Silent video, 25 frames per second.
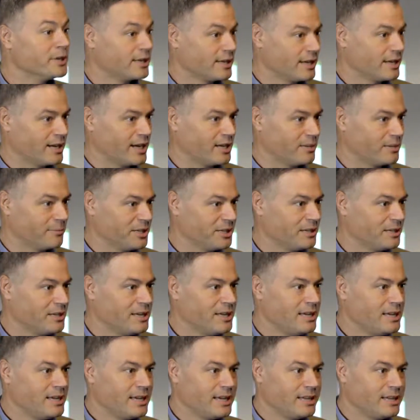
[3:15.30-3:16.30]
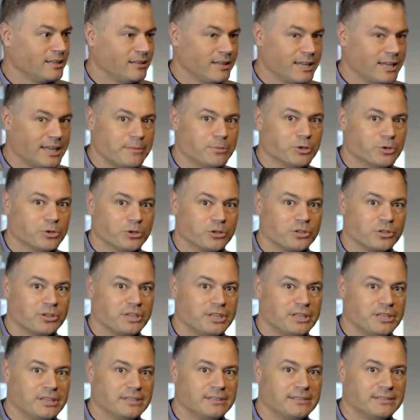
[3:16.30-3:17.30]
economy, and labor
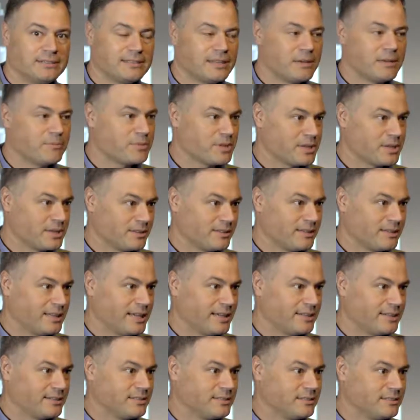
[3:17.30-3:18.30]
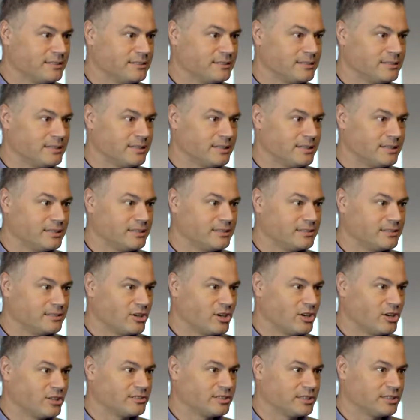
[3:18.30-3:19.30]
is something that is
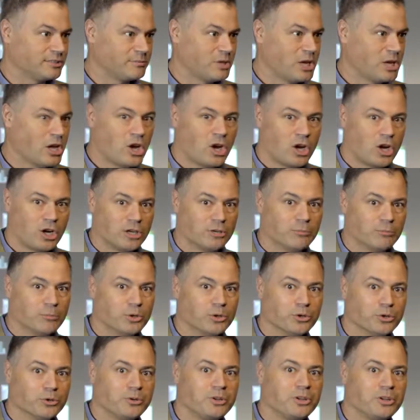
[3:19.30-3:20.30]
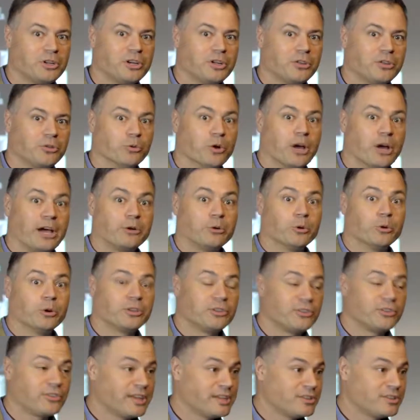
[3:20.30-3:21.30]
causing heartburn throughout
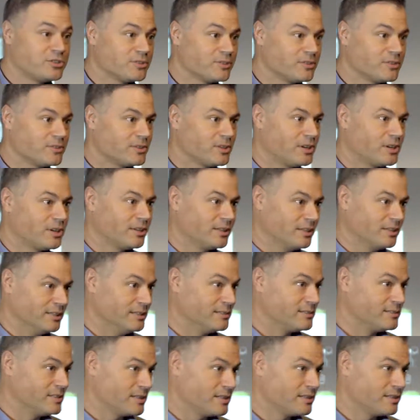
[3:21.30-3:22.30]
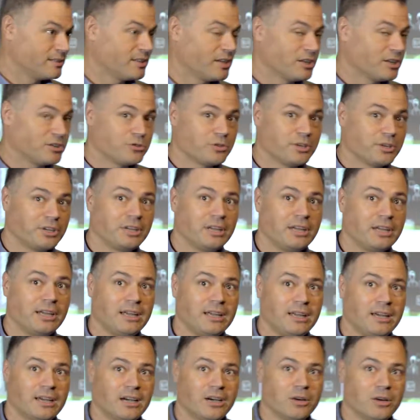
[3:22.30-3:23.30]
organizations, at least in this country.
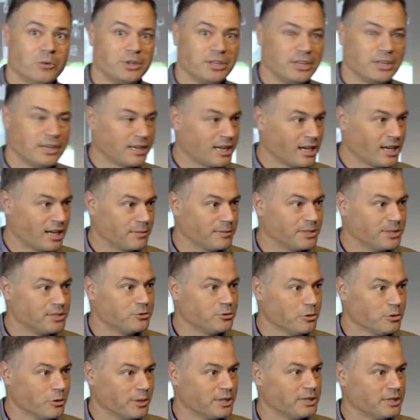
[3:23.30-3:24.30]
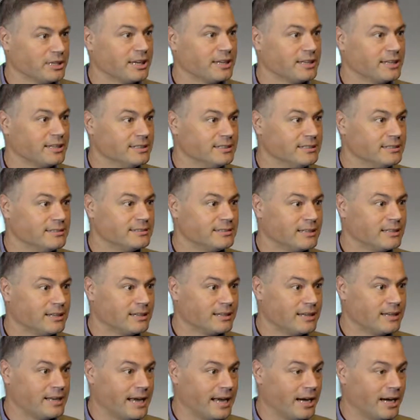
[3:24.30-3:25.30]
When the economy is growing like it is
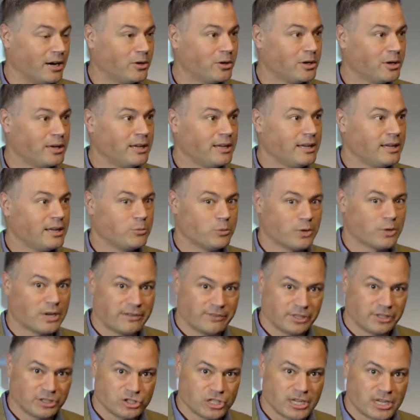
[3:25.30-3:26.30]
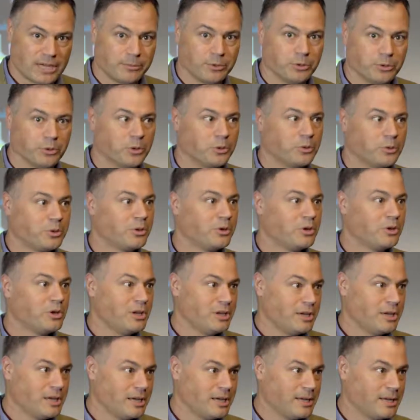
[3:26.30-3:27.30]
now, and we're having job growth
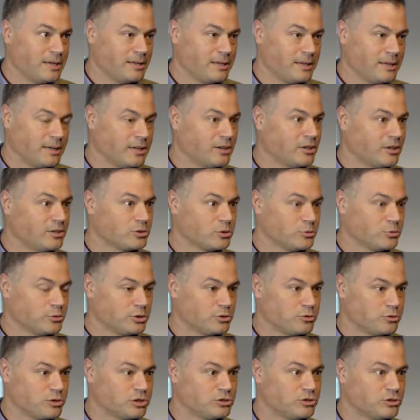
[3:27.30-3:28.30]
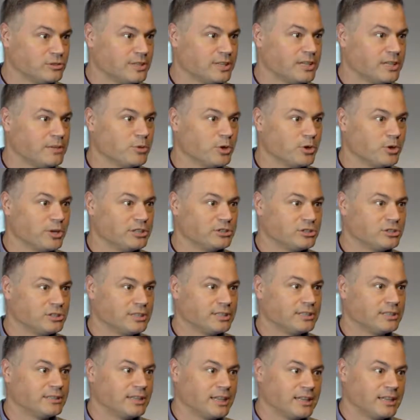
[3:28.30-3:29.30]
and also restrictions on
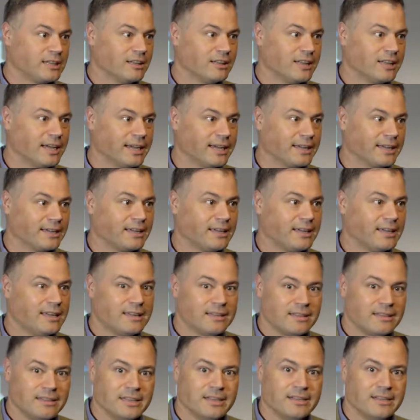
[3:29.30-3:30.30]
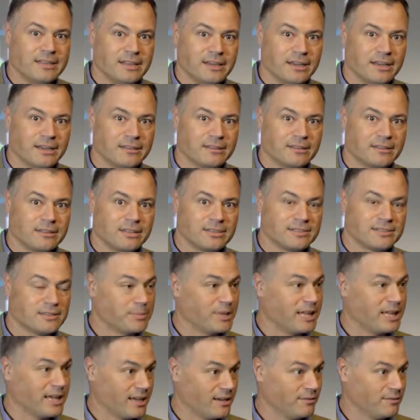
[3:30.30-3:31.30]
immigration and the like, then the
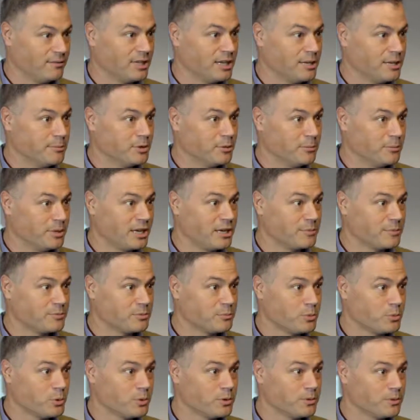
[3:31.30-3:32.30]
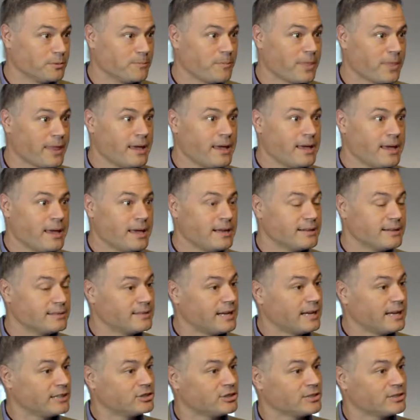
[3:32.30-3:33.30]
supply of labor becomes important. And it's
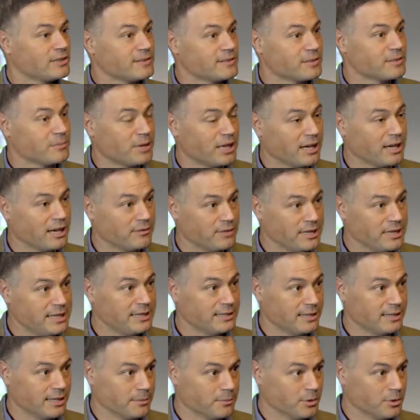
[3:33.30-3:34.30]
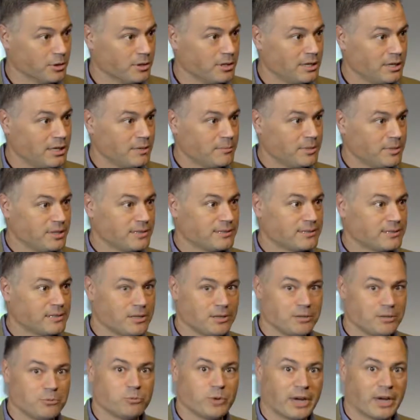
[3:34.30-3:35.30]
not just the supply of any labor, but it's
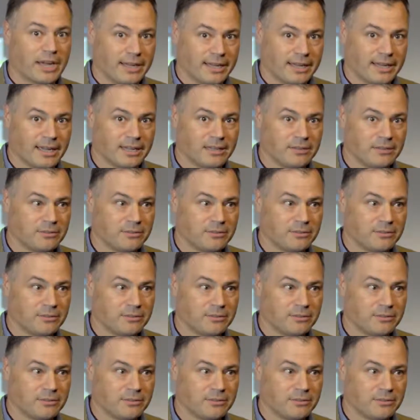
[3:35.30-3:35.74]
the right kind